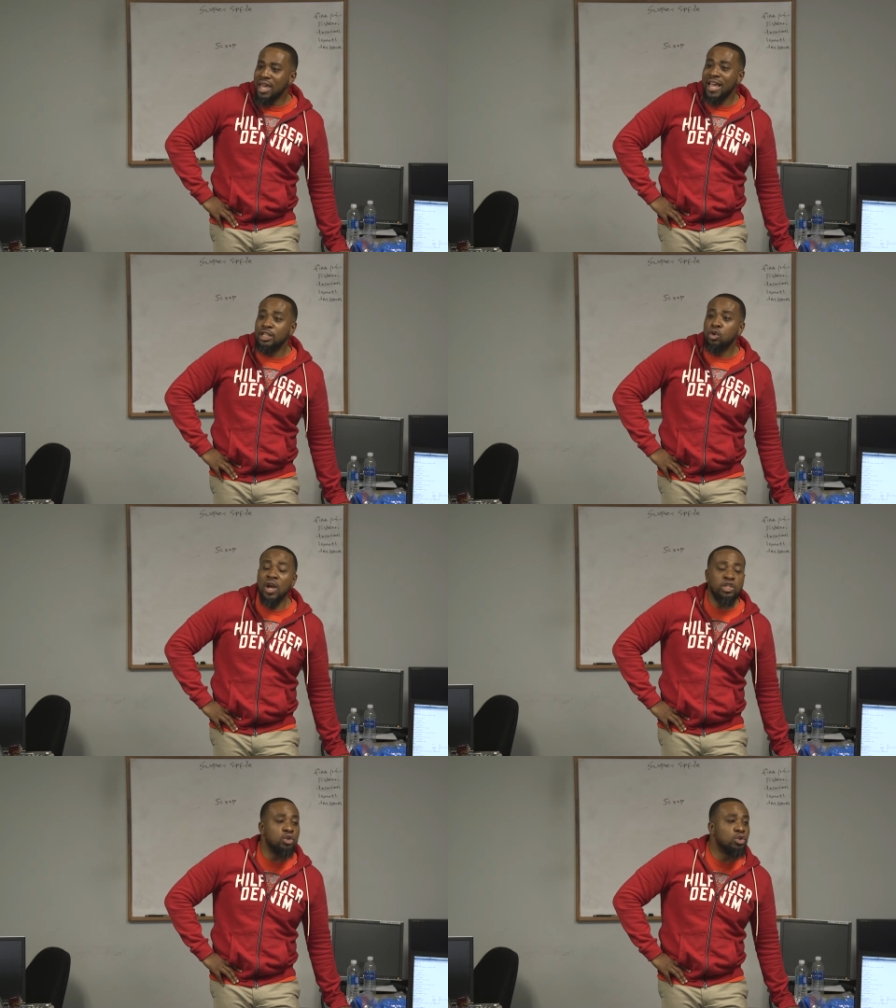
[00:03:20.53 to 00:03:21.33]
It's
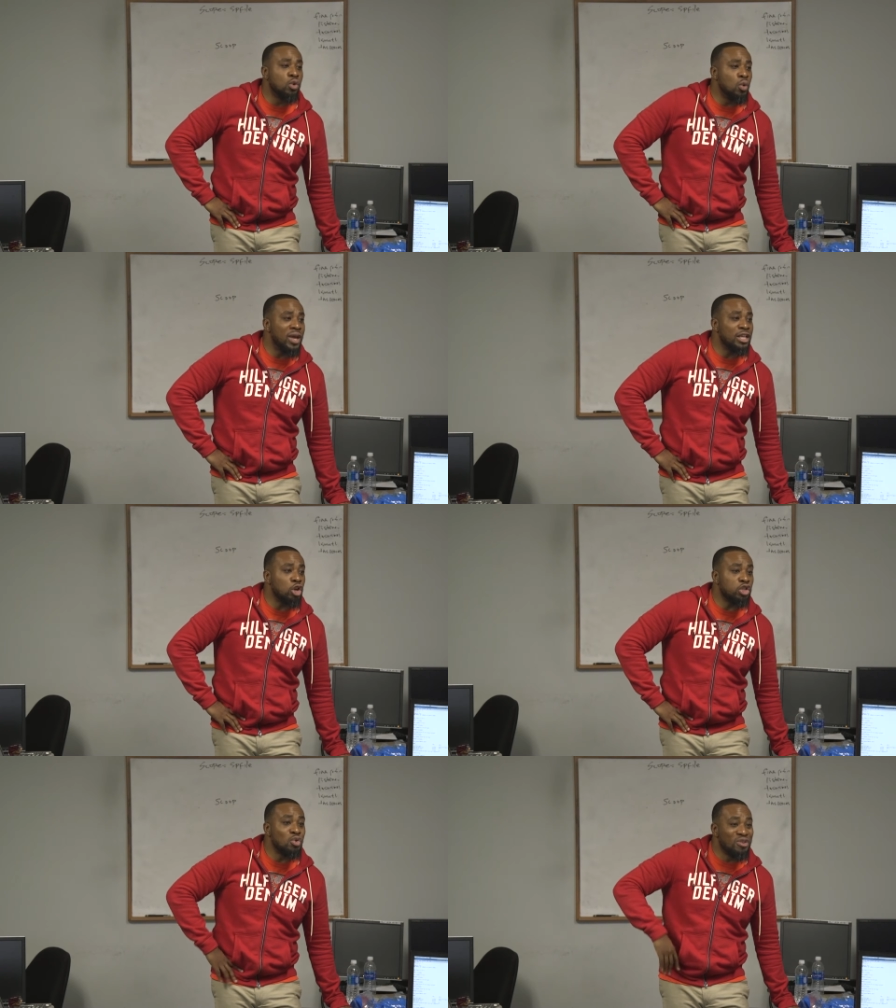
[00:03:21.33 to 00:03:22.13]
going to do, it's
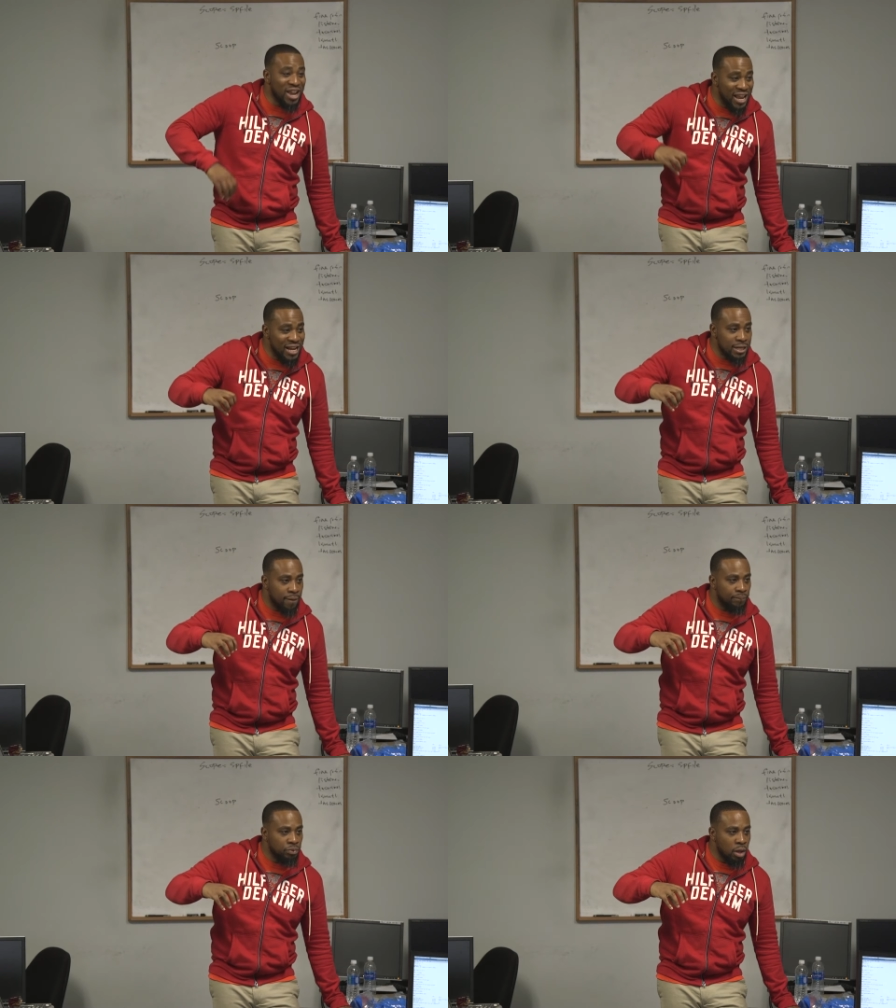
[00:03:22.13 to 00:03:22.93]
going to read
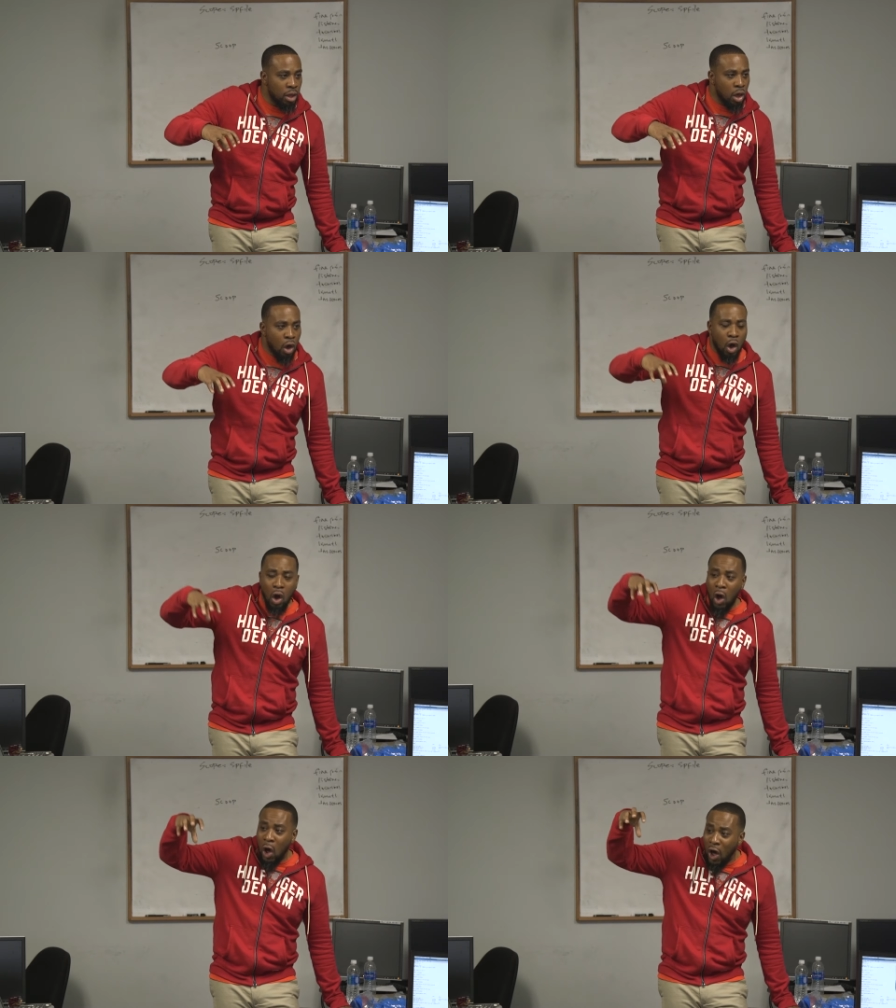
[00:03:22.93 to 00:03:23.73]

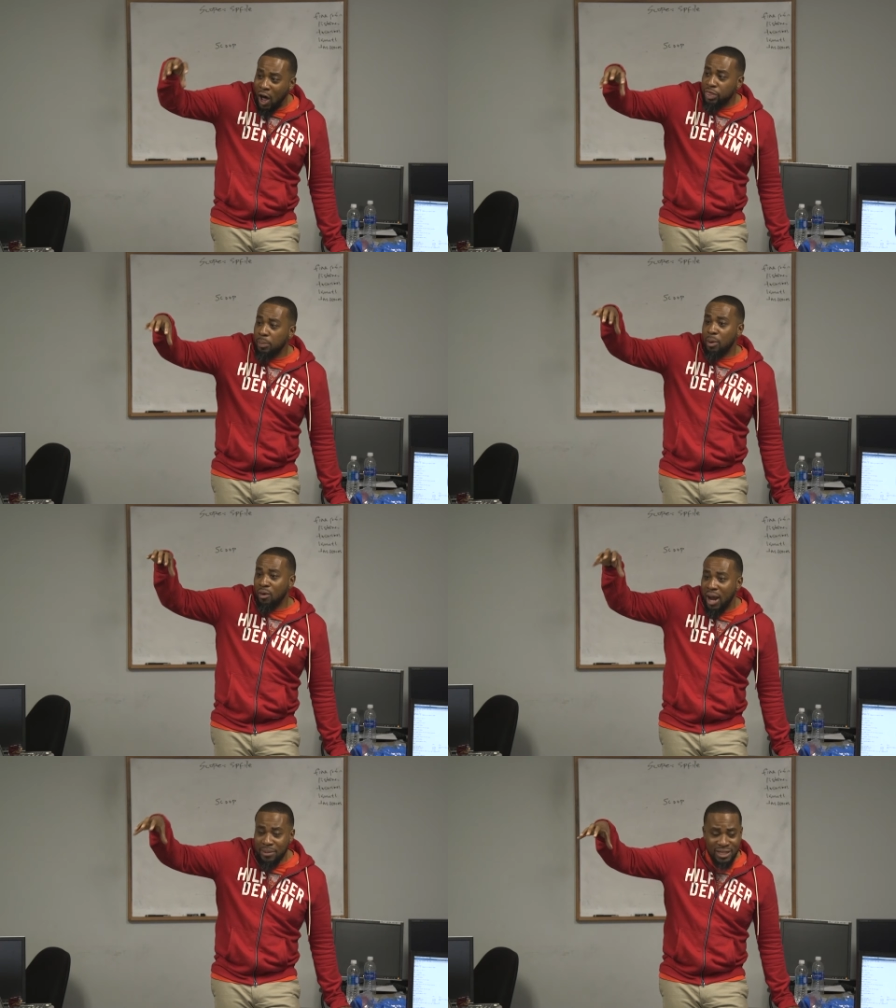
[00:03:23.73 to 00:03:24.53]
all the
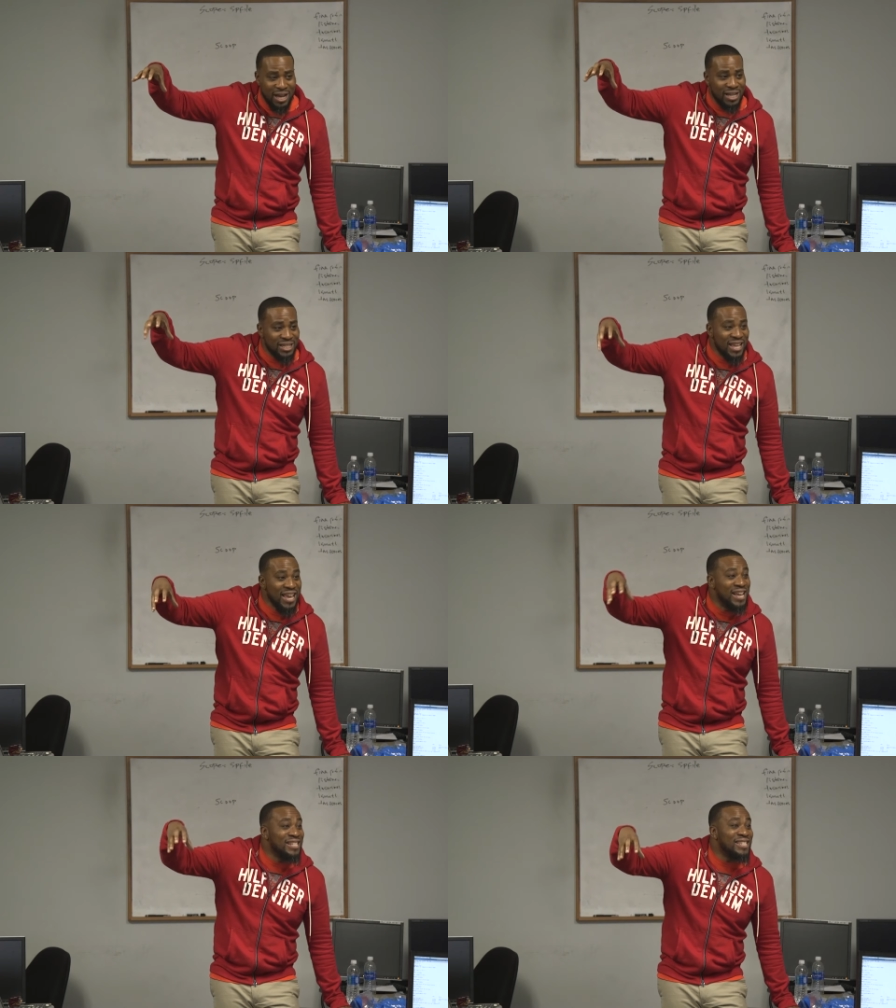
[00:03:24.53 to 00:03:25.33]

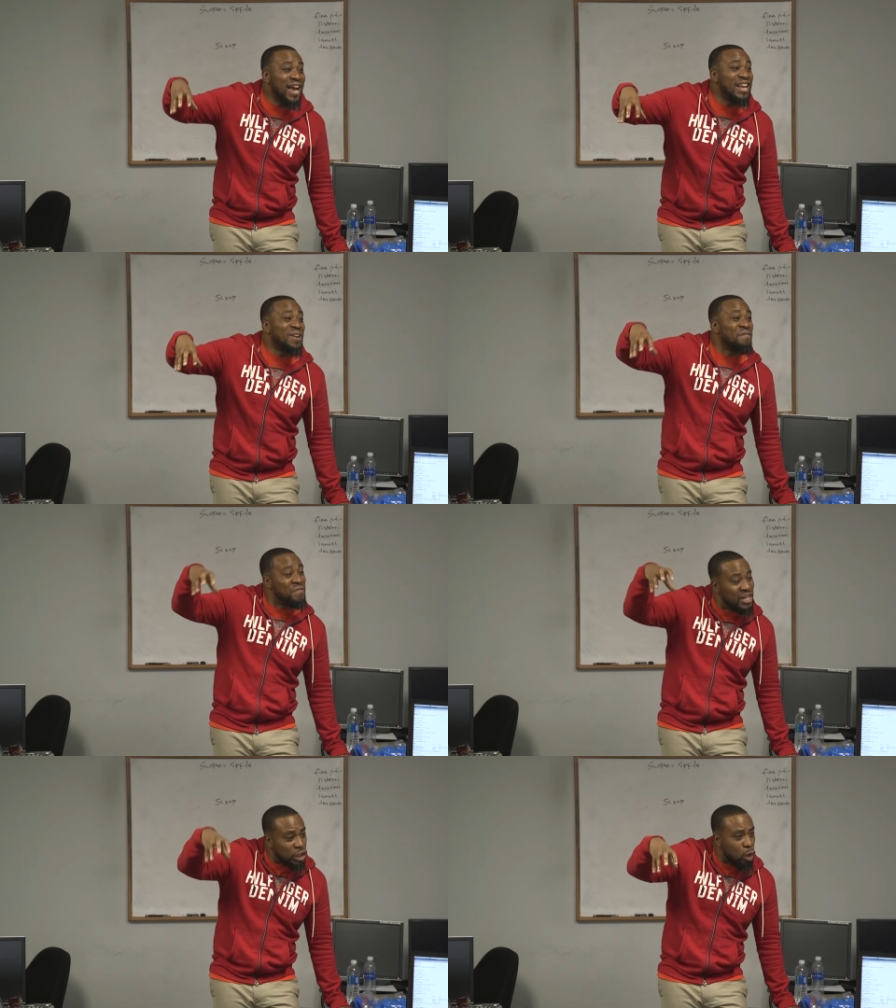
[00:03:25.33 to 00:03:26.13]
parameters inside the
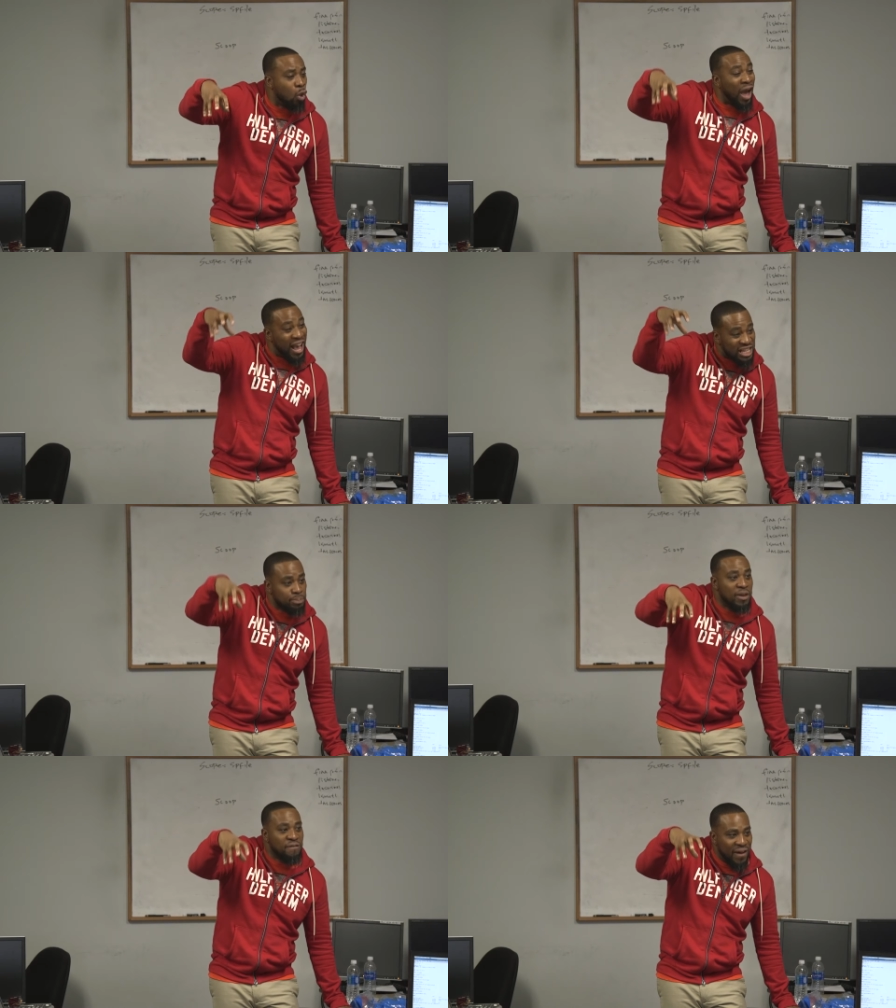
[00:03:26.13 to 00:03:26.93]
physical
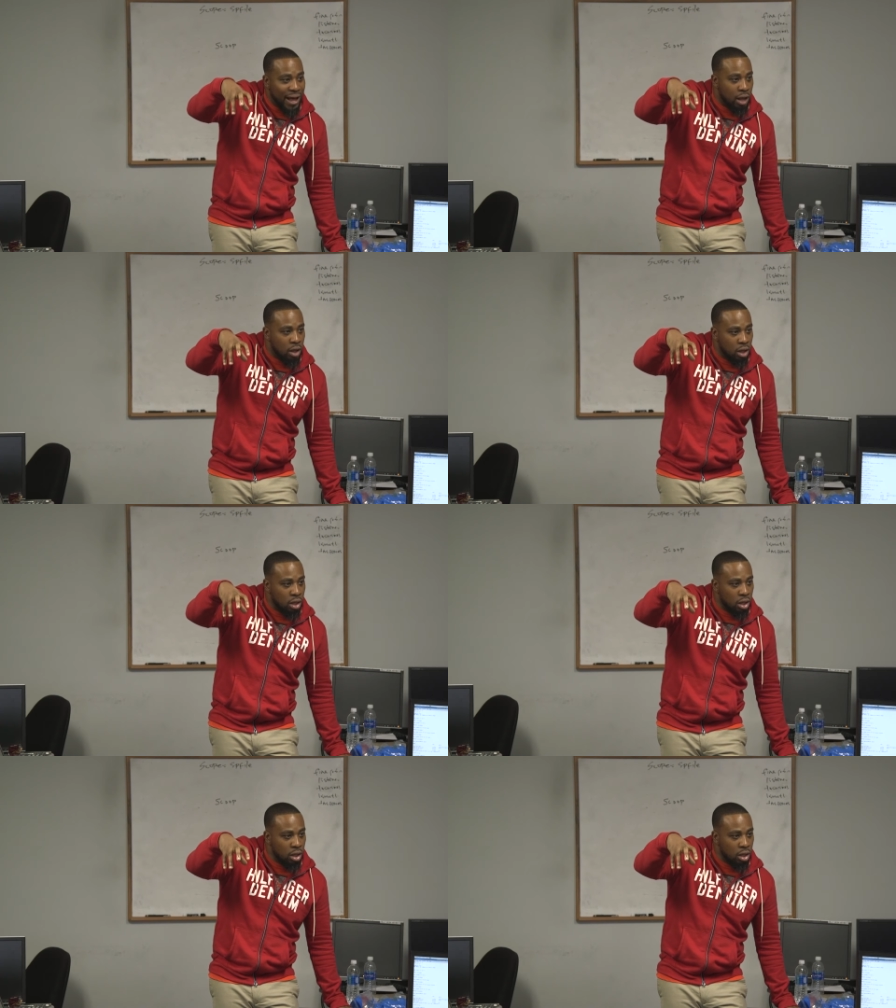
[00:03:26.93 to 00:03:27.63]
SP file,